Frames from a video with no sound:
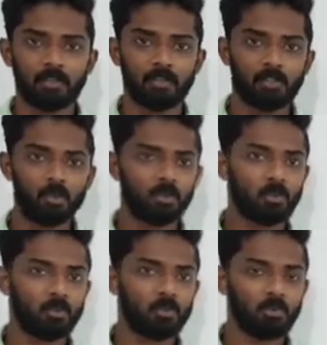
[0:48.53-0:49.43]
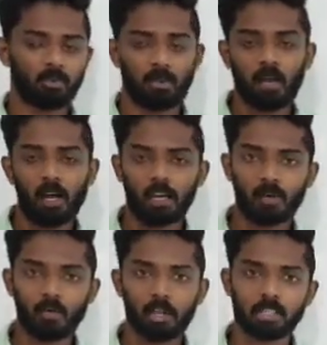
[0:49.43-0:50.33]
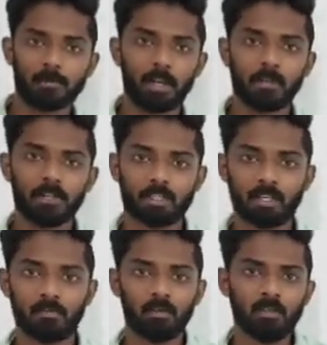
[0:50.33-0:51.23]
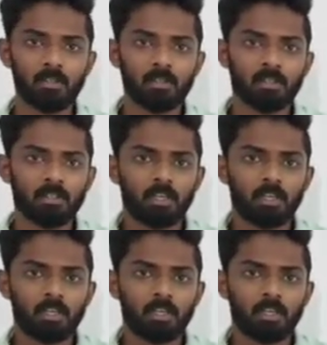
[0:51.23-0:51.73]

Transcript: So, I can explain with an example.